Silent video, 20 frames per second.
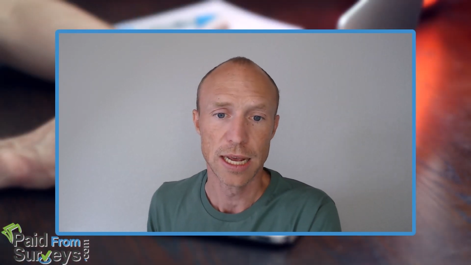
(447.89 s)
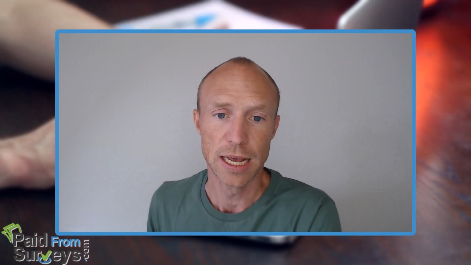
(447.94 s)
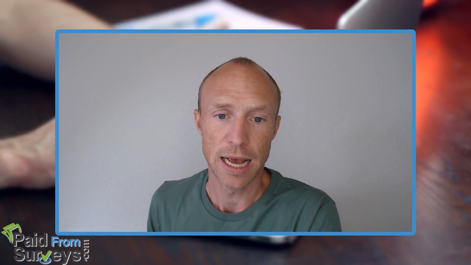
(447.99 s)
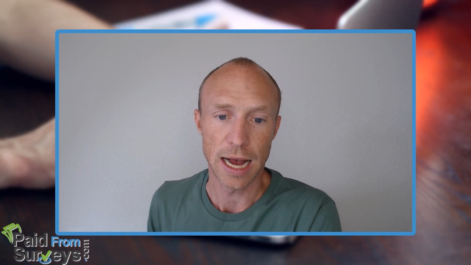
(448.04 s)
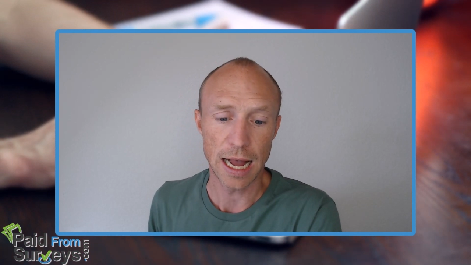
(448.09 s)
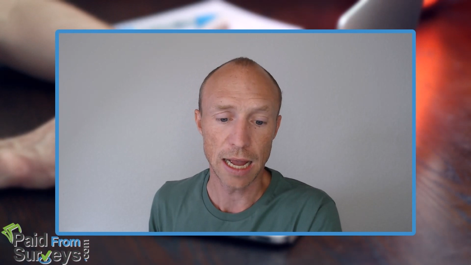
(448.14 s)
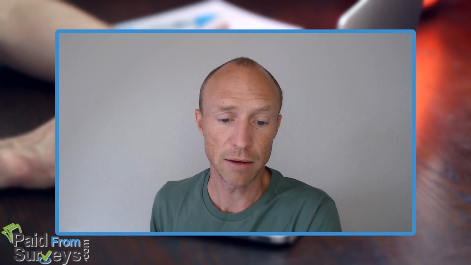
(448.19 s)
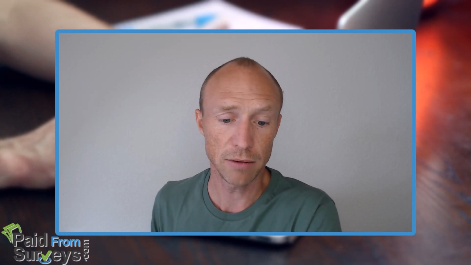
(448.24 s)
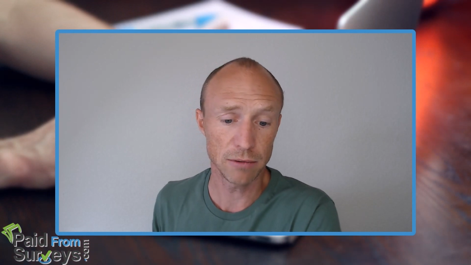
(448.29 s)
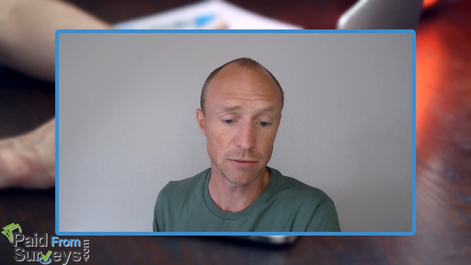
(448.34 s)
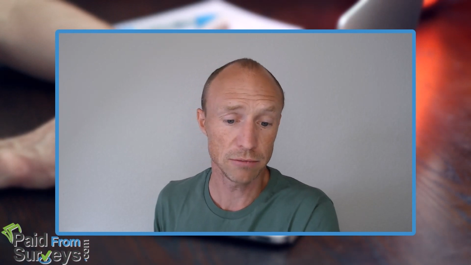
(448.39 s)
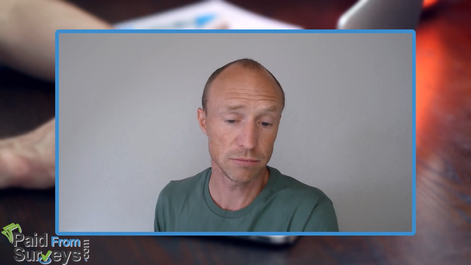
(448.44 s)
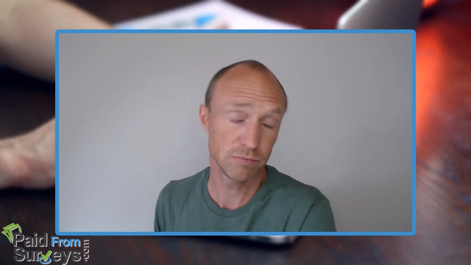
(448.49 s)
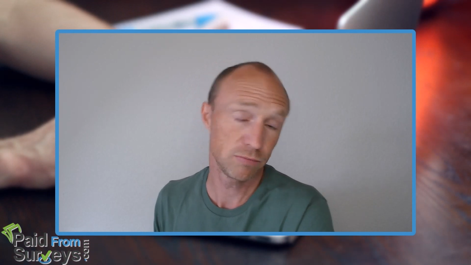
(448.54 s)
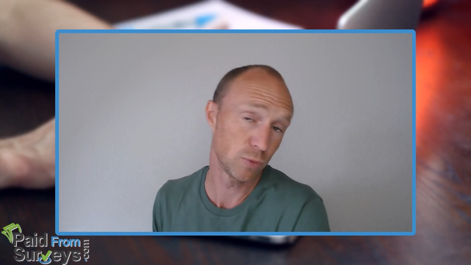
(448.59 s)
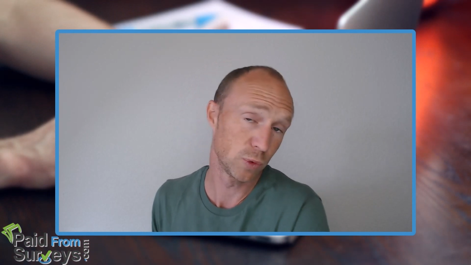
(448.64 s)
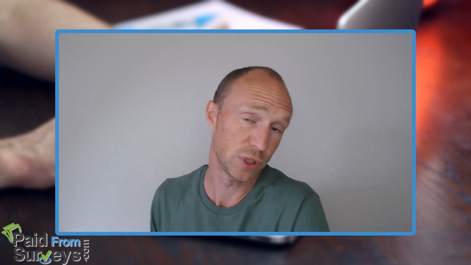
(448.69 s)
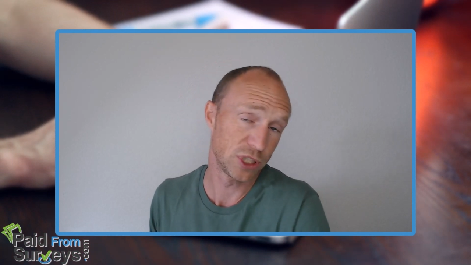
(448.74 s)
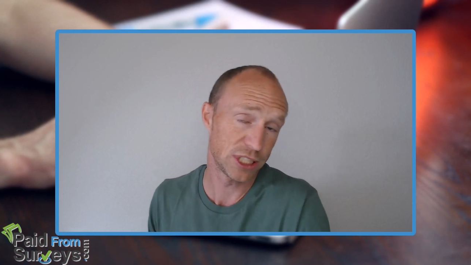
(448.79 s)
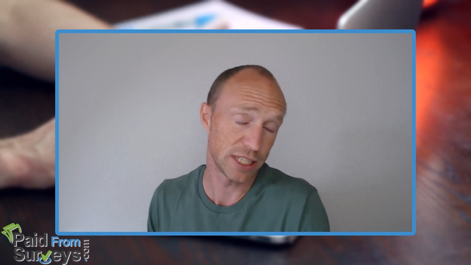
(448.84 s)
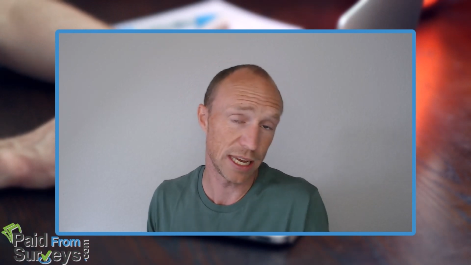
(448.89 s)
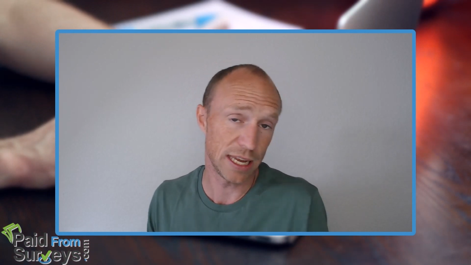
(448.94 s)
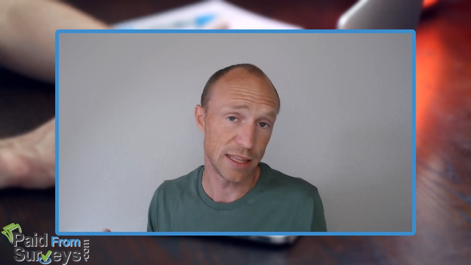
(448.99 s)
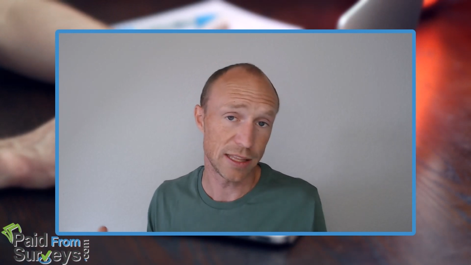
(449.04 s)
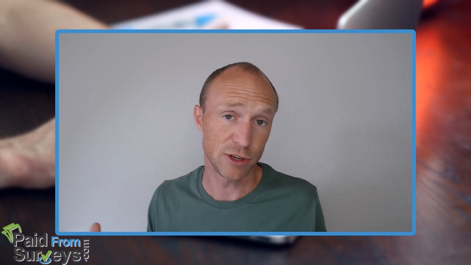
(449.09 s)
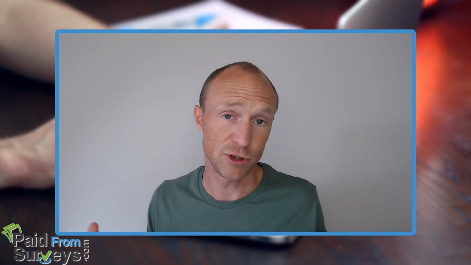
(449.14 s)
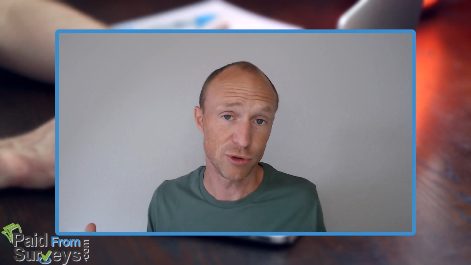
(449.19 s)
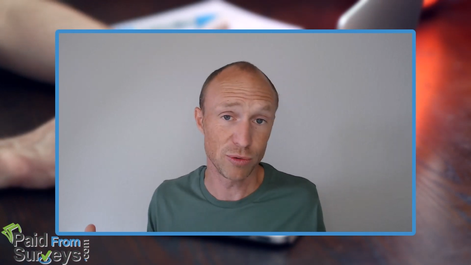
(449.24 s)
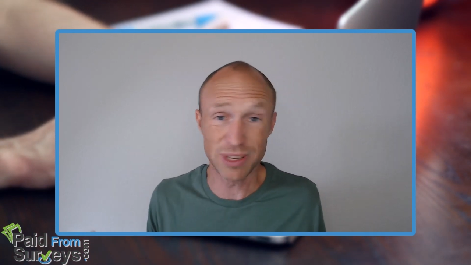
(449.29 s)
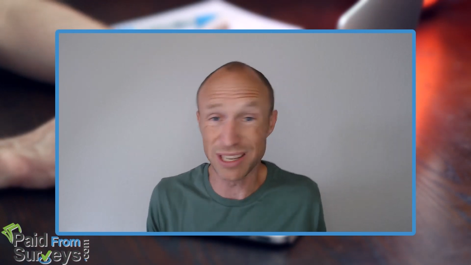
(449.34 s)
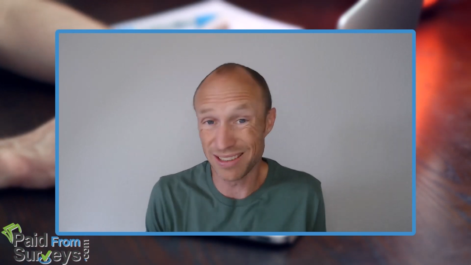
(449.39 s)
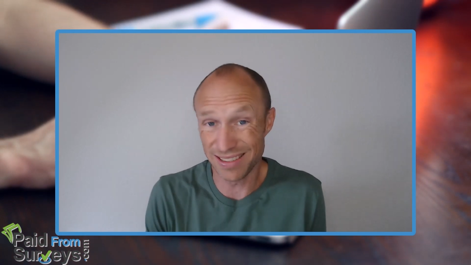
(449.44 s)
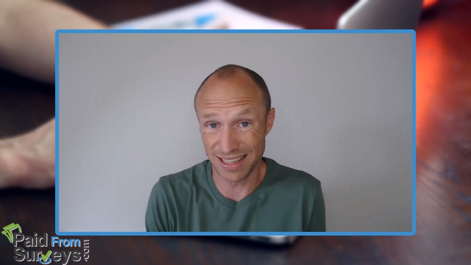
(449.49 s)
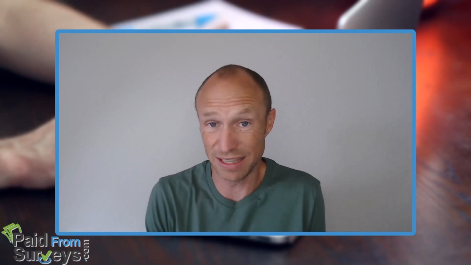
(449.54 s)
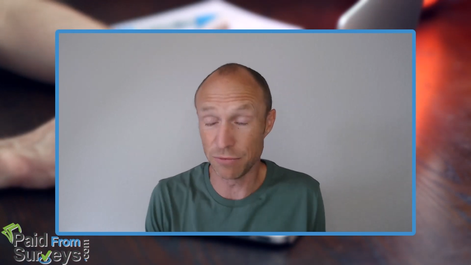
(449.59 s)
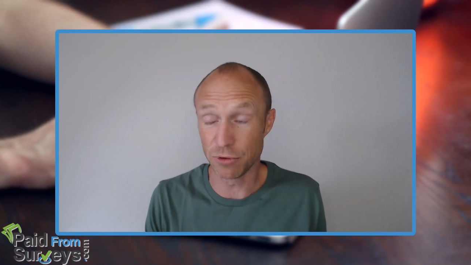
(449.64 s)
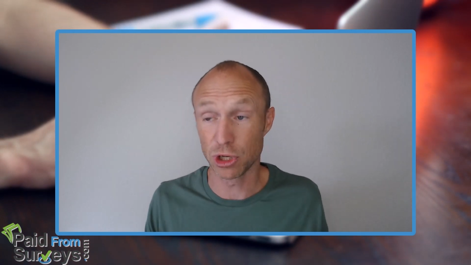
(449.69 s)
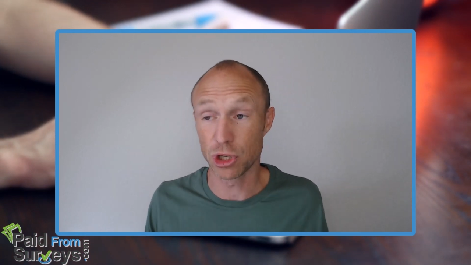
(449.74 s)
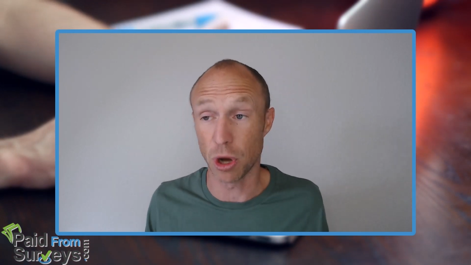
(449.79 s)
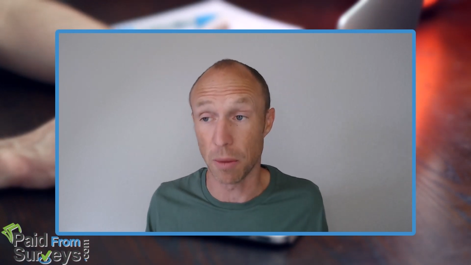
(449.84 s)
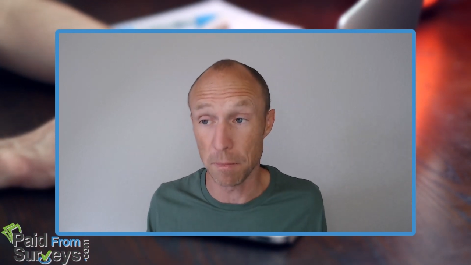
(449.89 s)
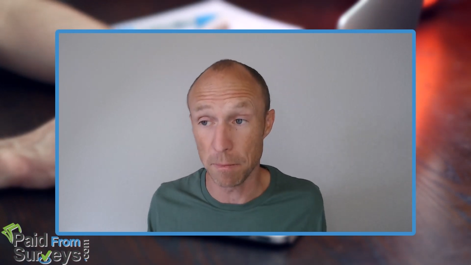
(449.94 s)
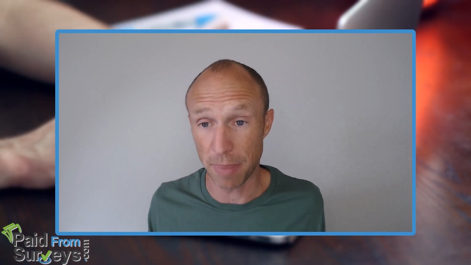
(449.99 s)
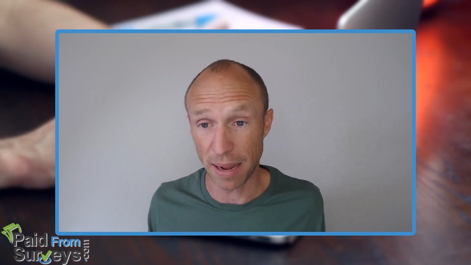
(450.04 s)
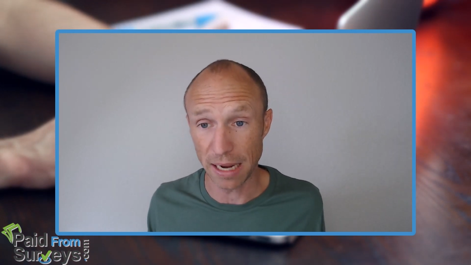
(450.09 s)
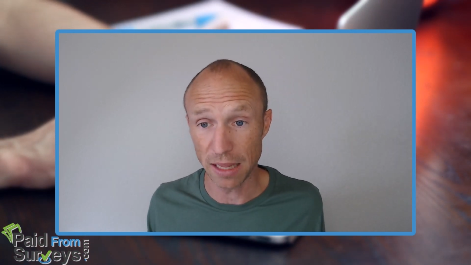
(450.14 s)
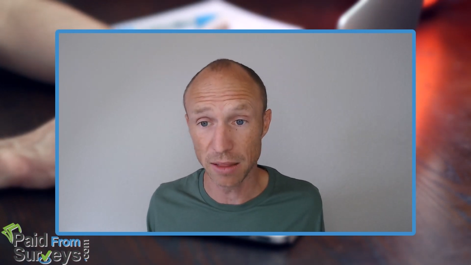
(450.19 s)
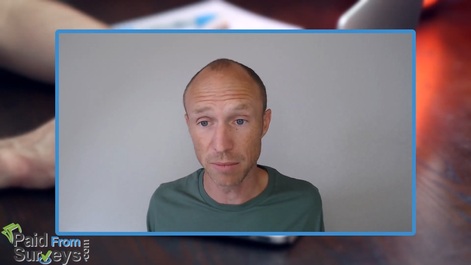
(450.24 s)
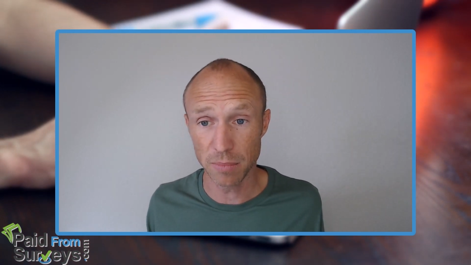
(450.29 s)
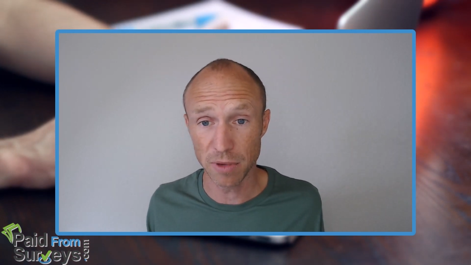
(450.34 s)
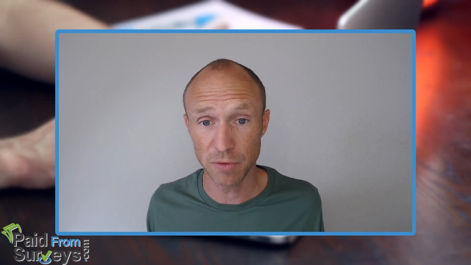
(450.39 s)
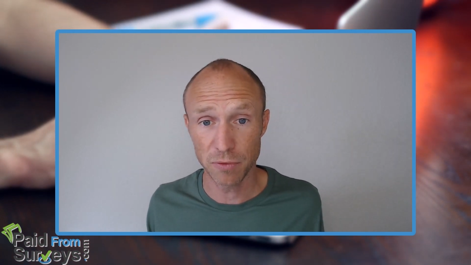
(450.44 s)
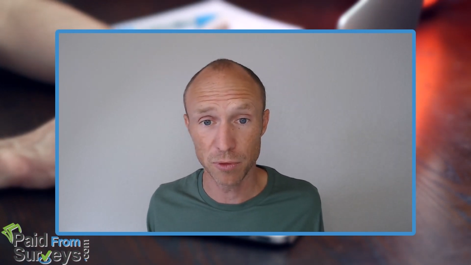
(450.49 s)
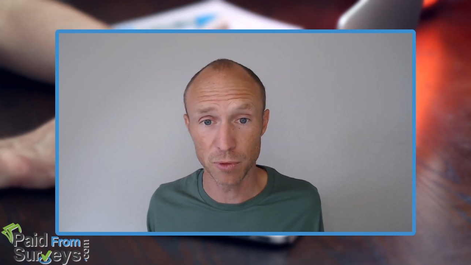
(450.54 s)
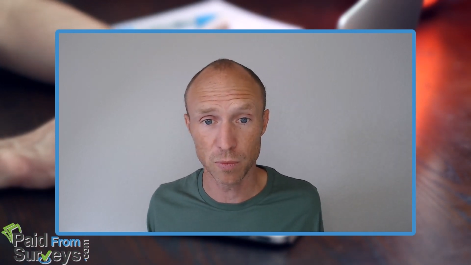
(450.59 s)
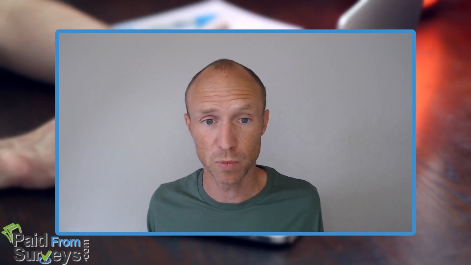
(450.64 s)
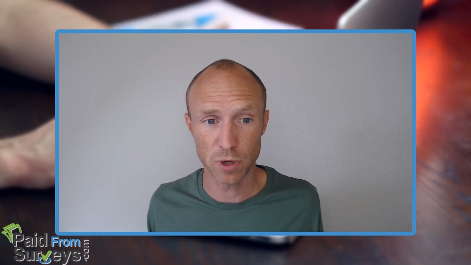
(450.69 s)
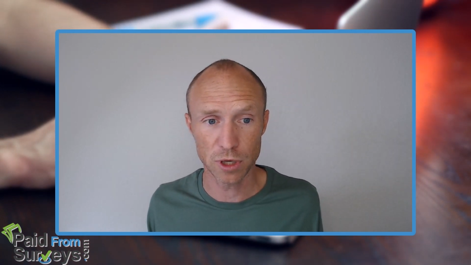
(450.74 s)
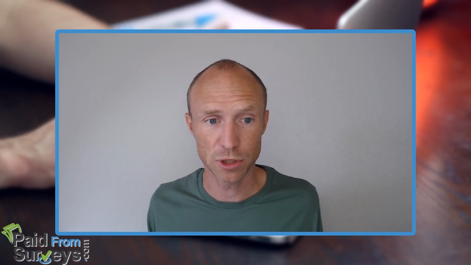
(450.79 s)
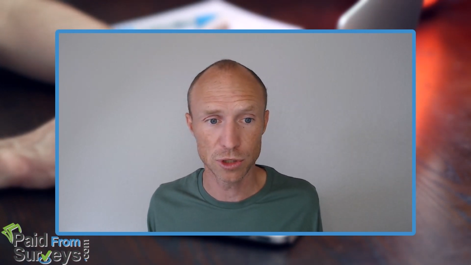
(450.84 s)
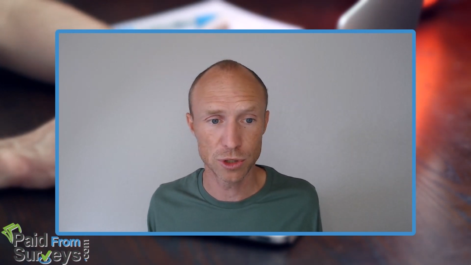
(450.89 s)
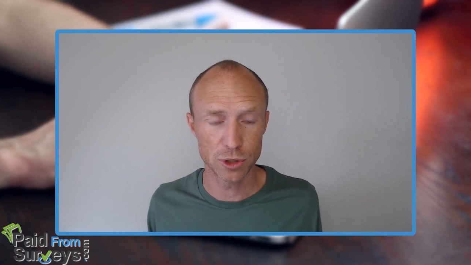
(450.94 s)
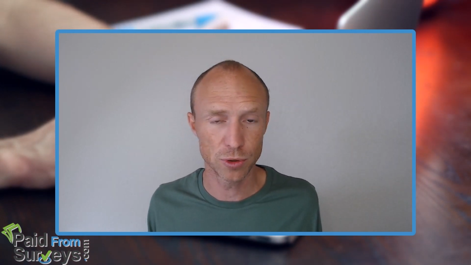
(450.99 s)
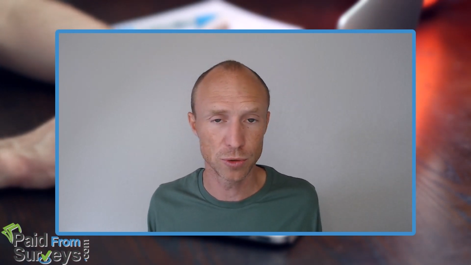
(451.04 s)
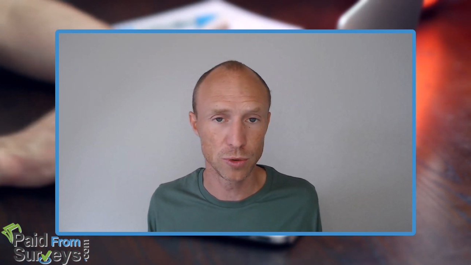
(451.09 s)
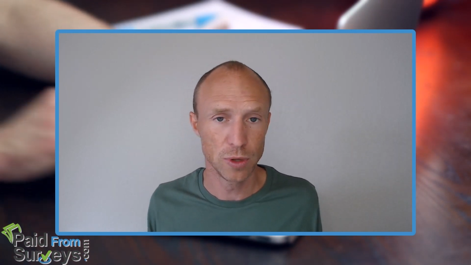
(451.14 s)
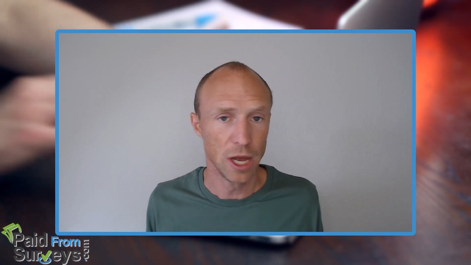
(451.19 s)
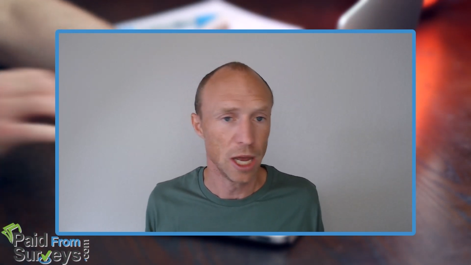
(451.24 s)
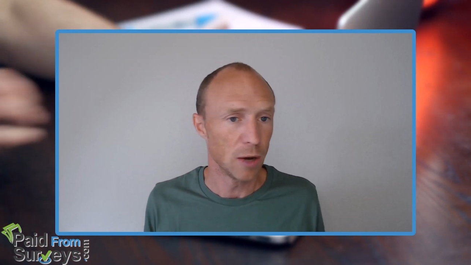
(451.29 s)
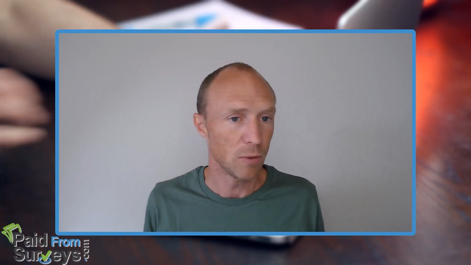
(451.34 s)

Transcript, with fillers: I would say that you can even combine them if you want to.